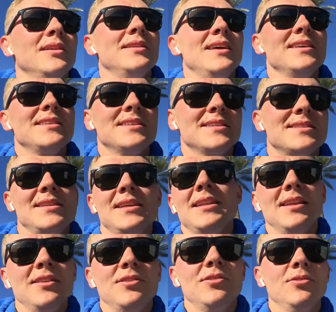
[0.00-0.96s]
it day
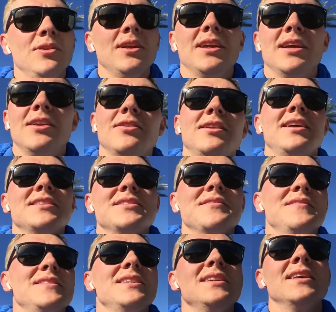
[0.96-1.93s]
16 and do it again on day
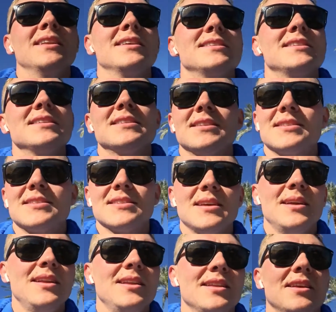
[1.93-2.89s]
17. This isn't
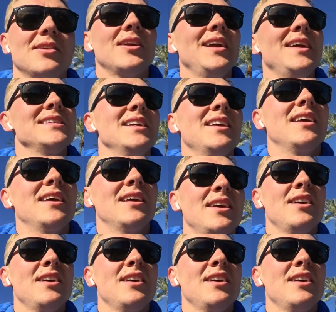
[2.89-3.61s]
anything crazy.